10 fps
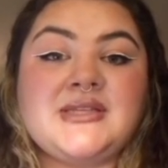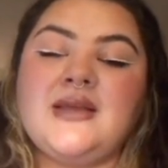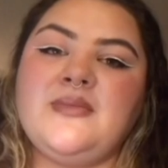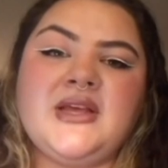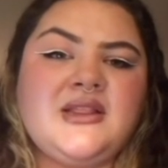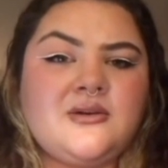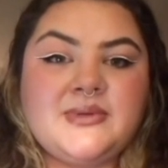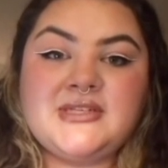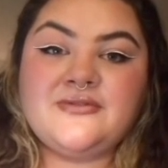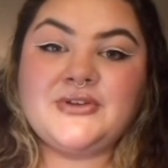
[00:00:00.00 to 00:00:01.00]
It can be a little
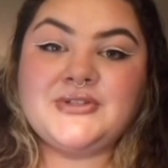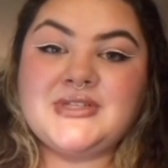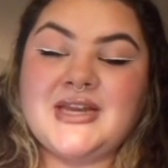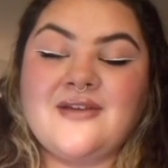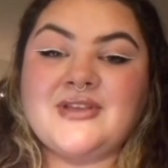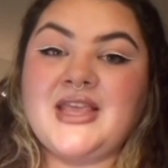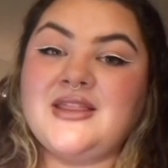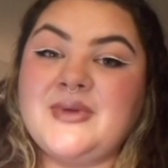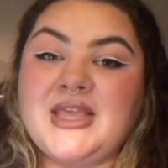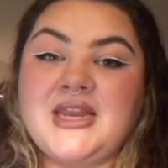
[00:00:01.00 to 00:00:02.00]
bit difficult to navigate in
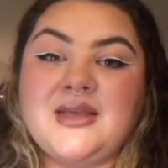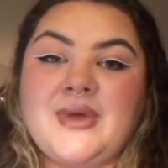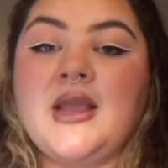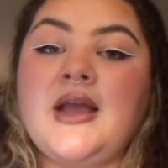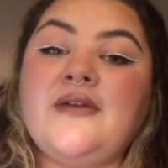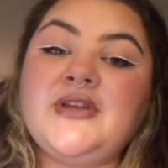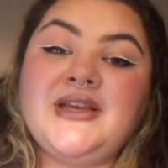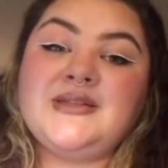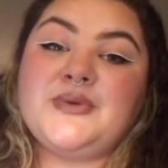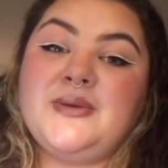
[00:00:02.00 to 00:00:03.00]
the beginning, but everything
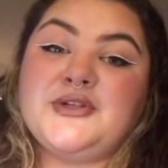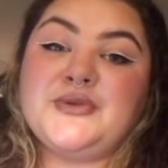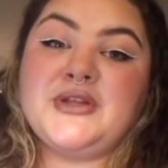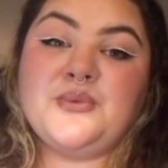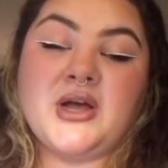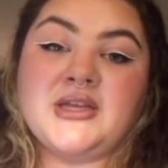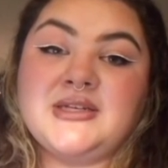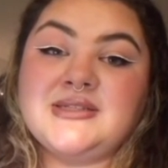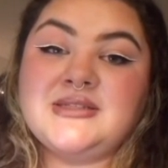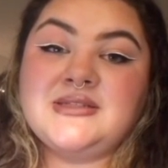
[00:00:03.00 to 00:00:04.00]
is pretty much within walking
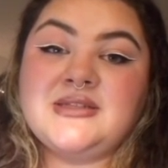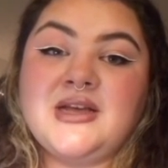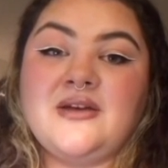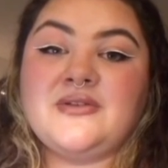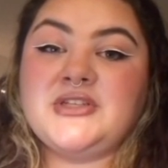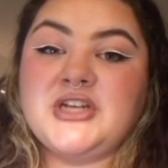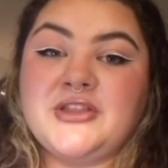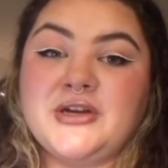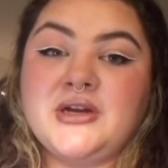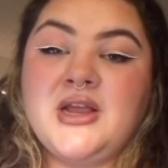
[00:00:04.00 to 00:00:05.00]
distance of each
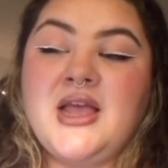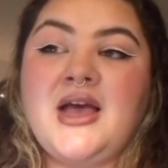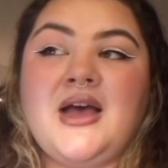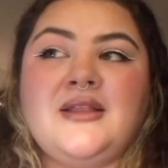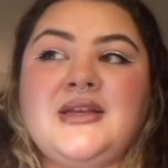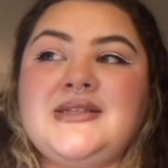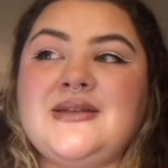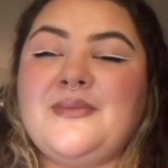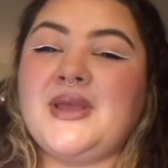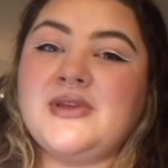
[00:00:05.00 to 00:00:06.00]
other, unless
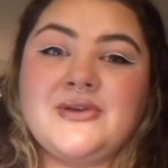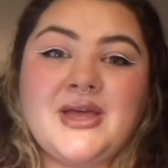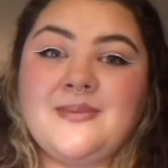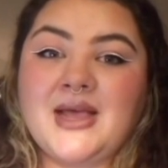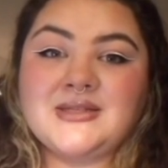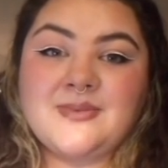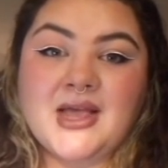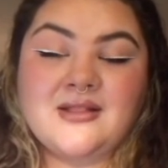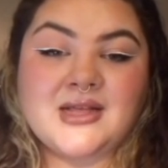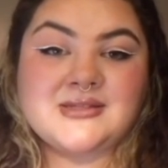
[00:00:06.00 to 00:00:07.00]
maybe you had back-to-back
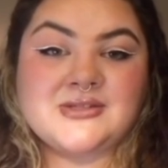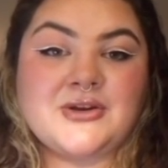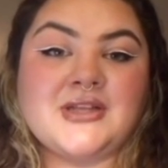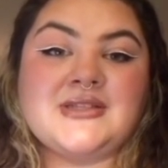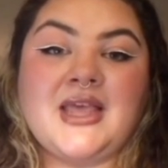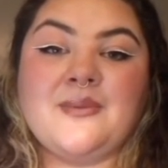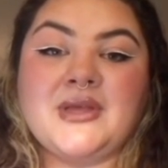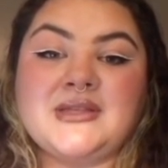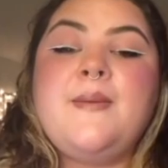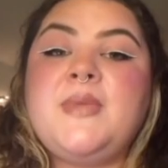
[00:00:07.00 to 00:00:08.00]
classes across
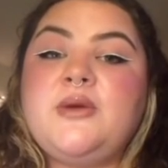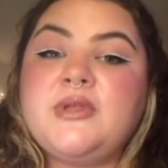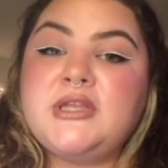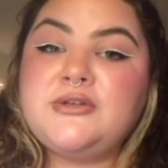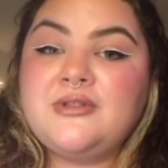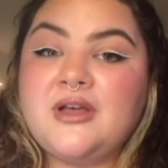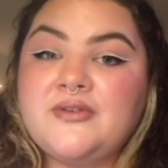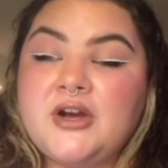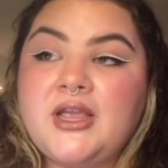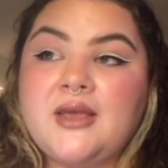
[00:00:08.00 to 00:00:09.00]
campus. But I really do love
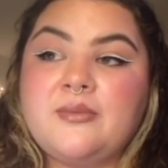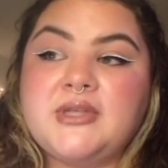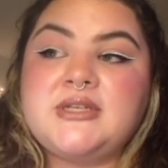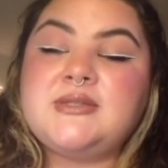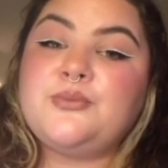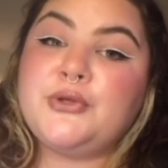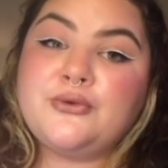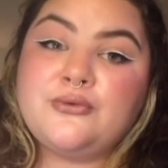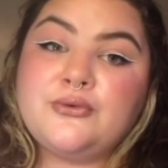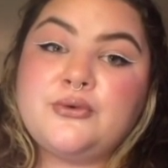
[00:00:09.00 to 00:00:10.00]
our campus. It's
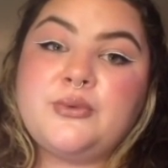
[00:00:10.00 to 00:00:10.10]
beautiful.